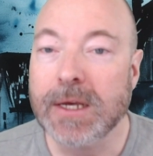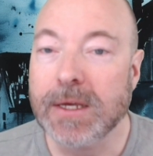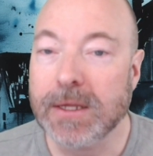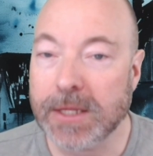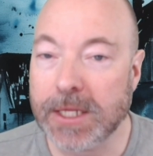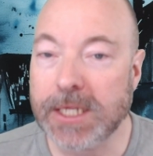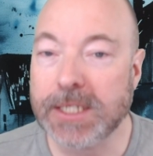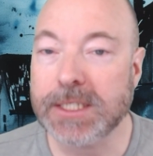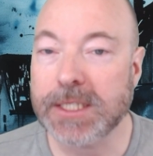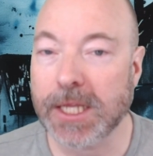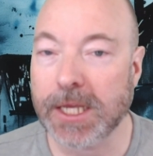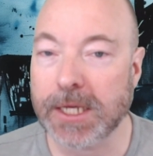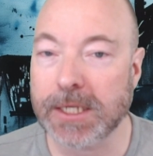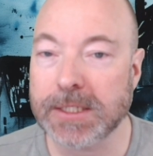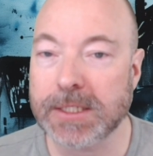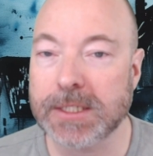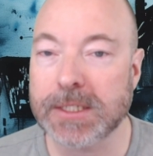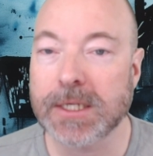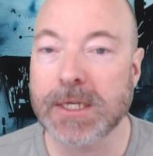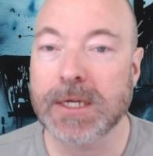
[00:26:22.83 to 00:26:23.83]
These
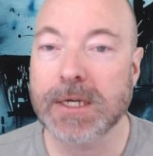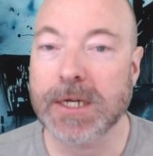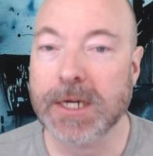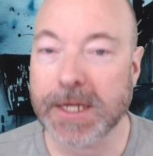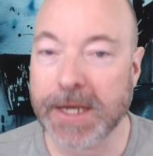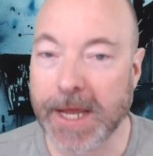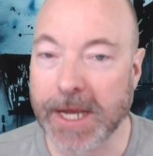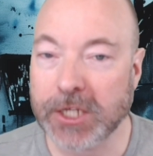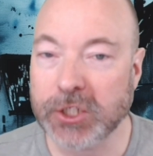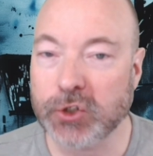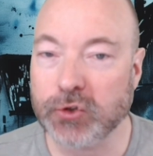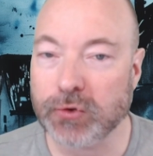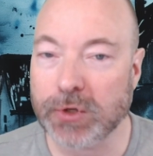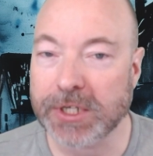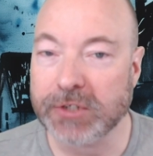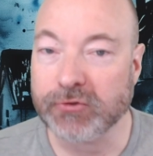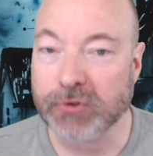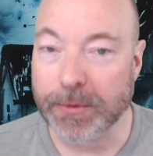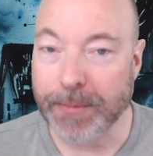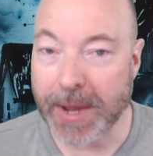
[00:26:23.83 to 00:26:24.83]
things can actually
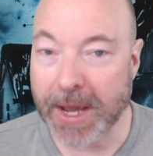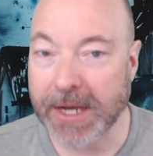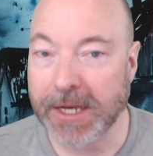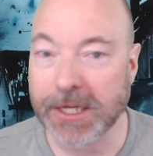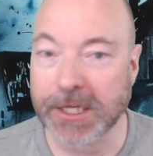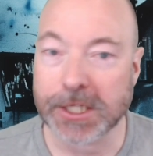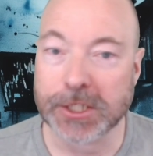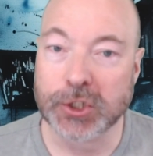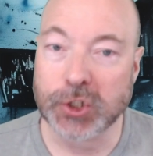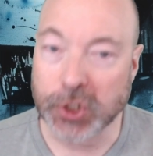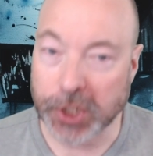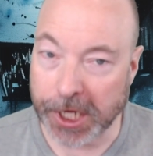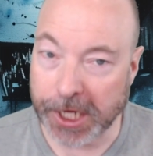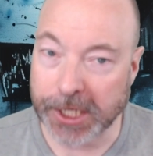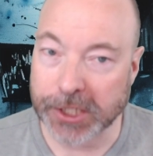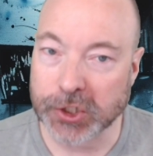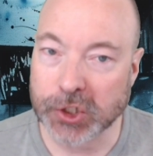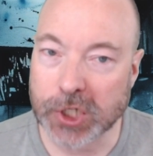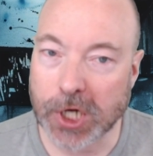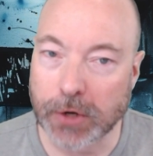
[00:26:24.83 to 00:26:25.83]
dramatically
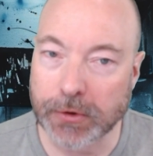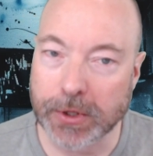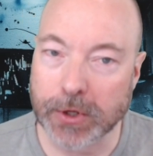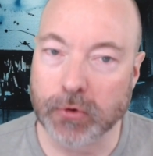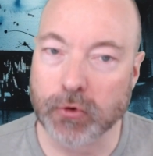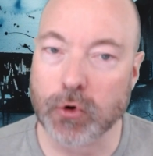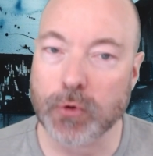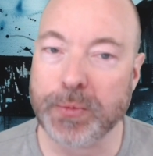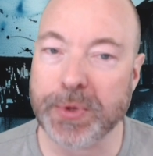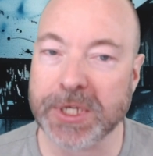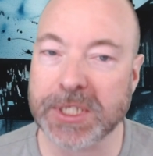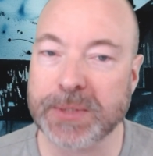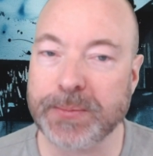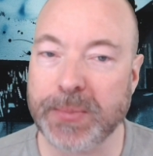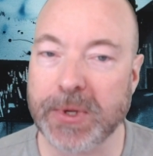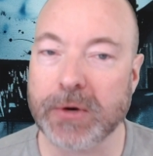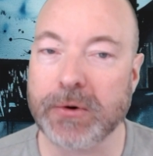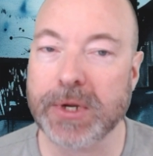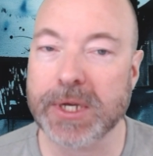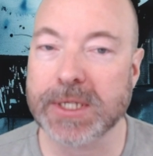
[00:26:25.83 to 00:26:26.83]
change how the group
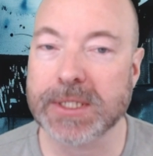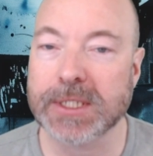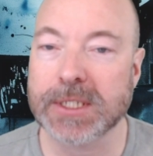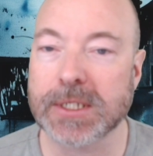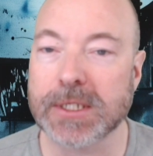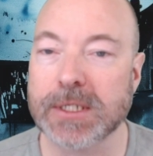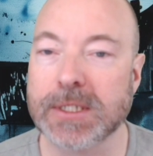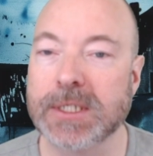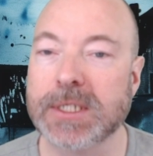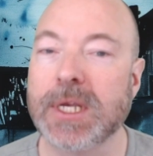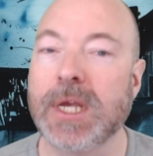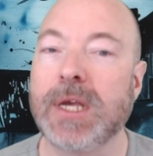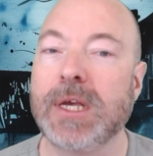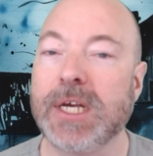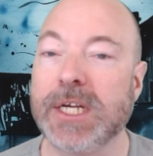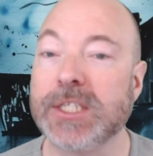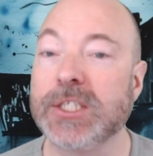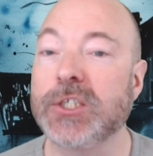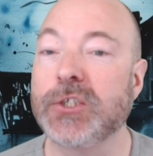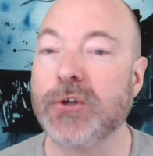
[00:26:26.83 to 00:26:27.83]
experiences
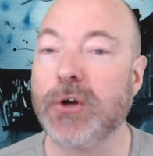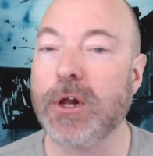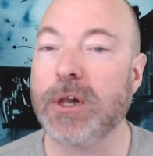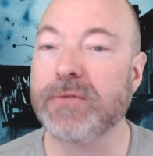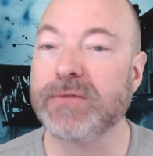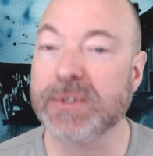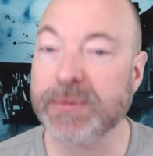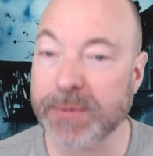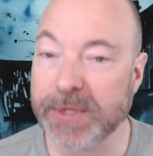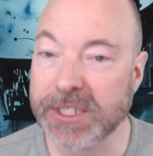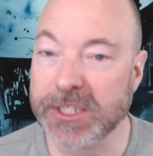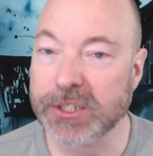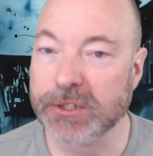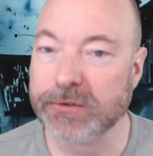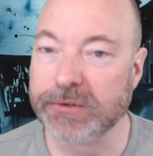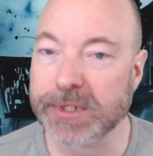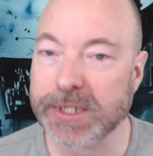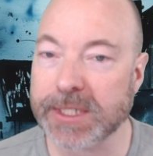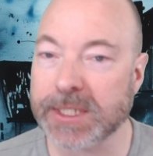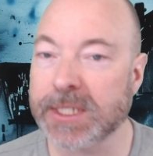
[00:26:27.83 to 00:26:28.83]
and solves
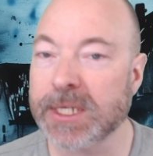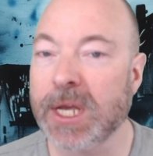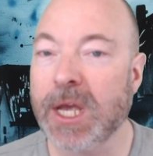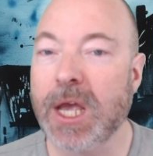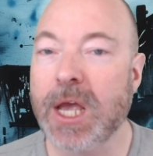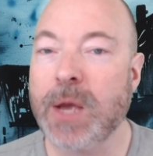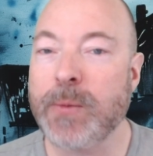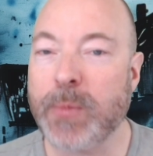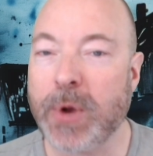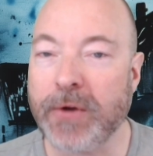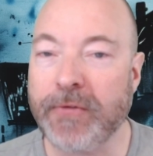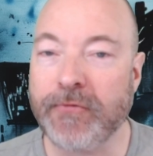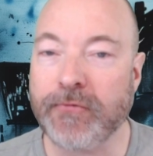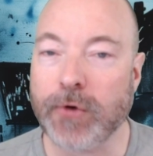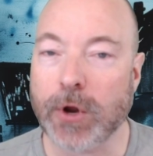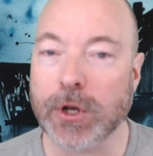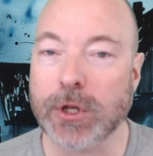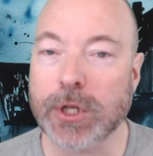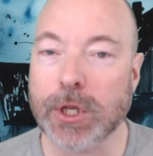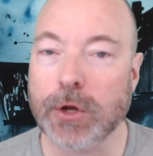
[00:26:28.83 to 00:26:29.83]
mysteries by
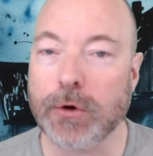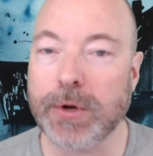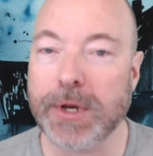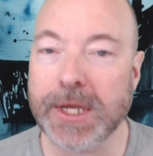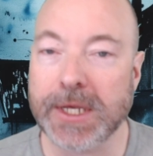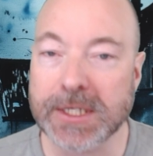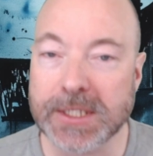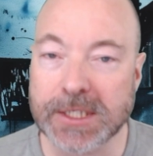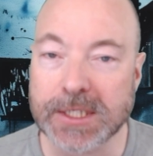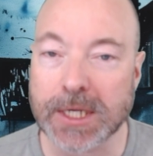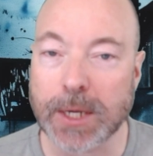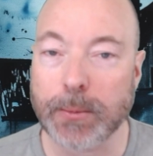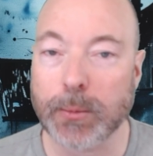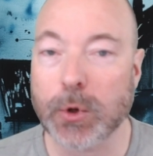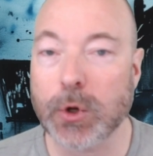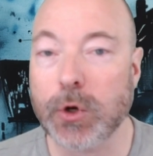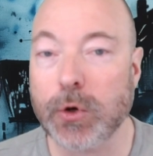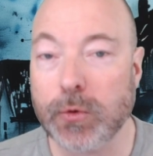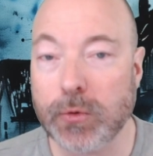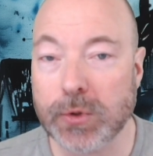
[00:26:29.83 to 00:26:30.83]
front-loading some
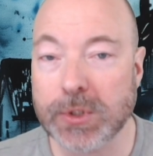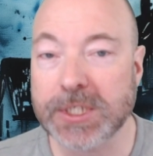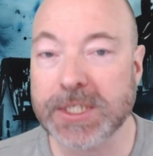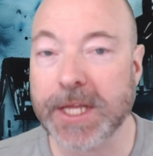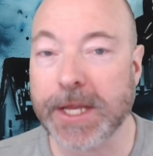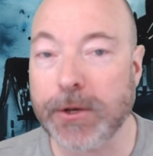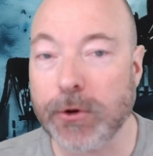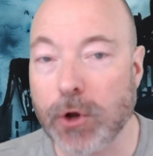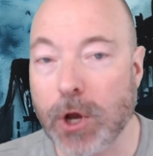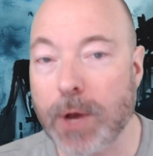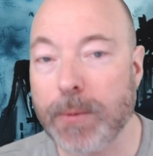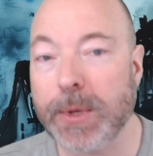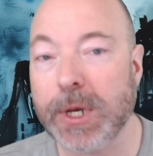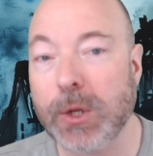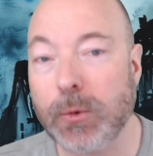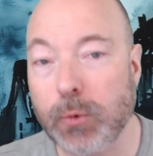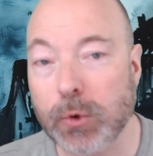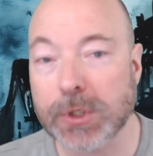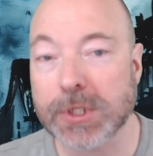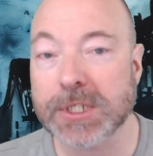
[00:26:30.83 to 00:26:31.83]
clues they normally
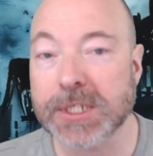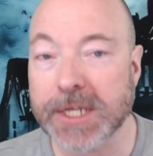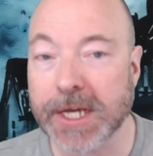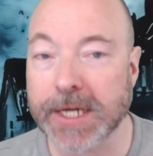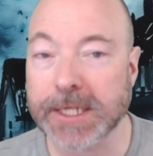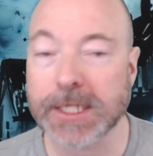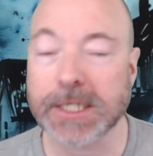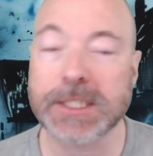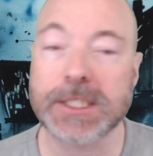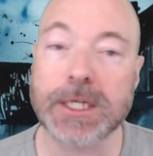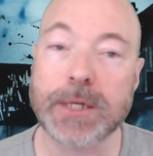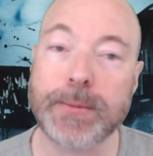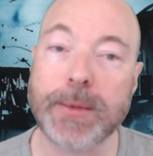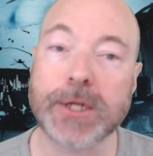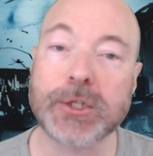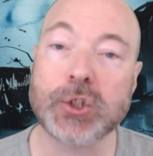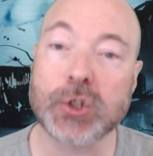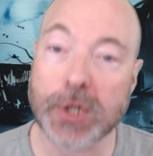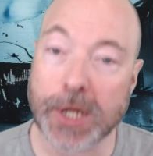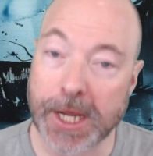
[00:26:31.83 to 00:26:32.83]
wouldn't get until
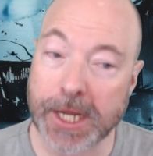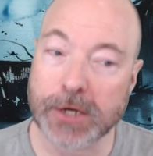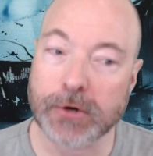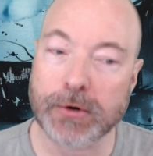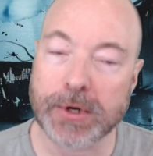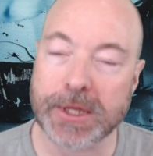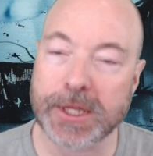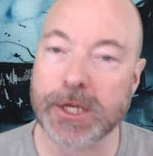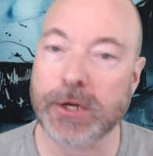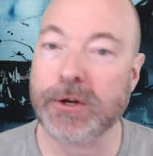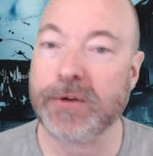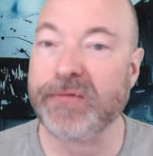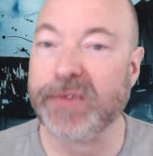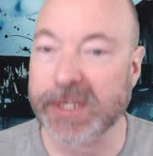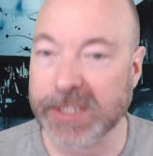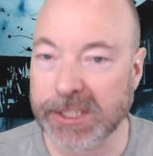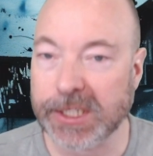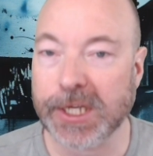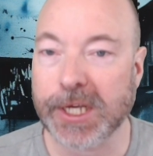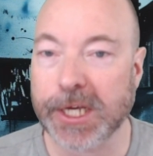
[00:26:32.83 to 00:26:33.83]
much later in their
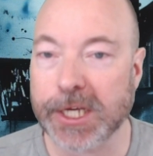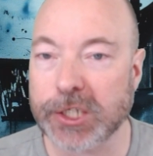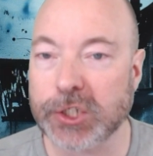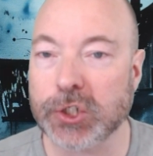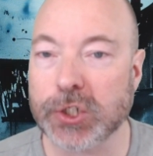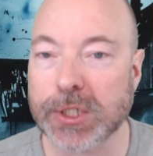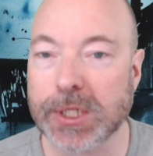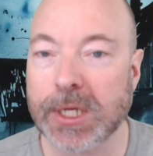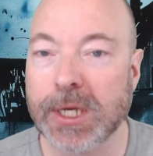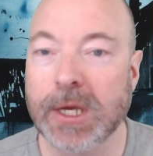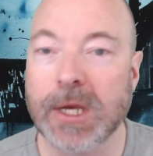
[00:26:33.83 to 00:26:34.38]
investigation.